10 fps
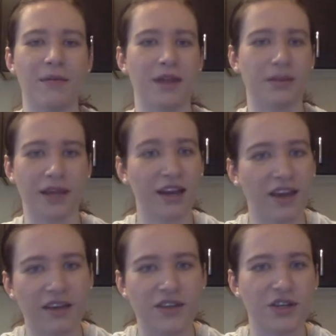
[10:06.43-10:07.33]
at the
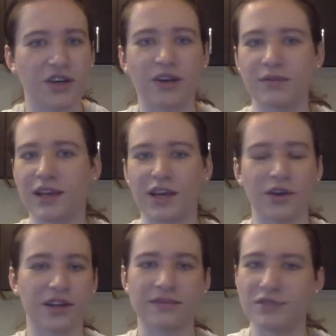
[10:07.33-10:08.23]
beginning of the term that
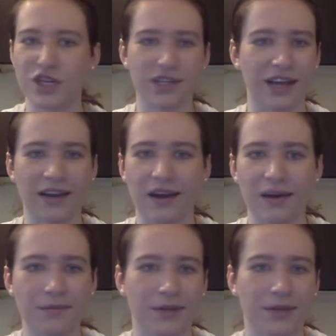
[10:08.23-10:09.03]
you can just sign up.